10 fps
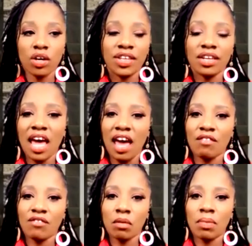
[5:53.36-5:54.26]
didn't
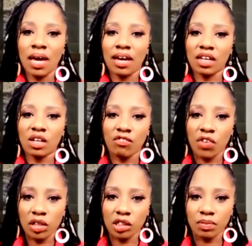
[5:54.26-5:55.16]
have your back in the
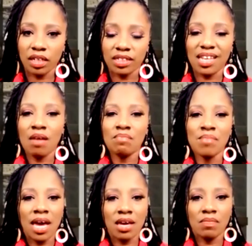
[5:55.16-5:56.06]
first place, and
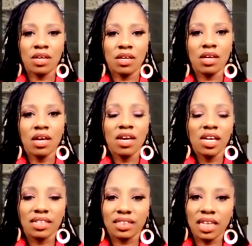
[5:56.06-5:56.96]
maybe
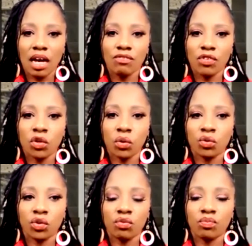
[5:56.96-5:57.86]
it's time for you
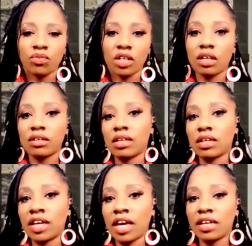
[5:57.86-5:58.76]
to
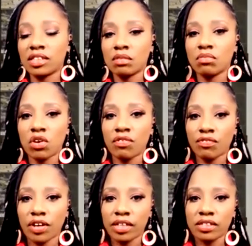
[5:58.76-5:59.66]
gain some more
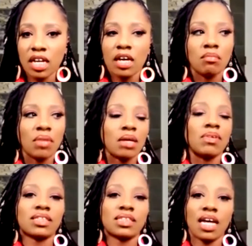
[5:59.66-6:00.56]
friends. Maybe
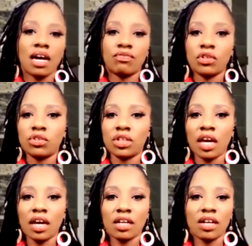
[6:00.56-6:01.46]
it's time for you to
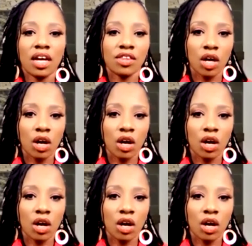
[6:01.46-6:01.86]
gain another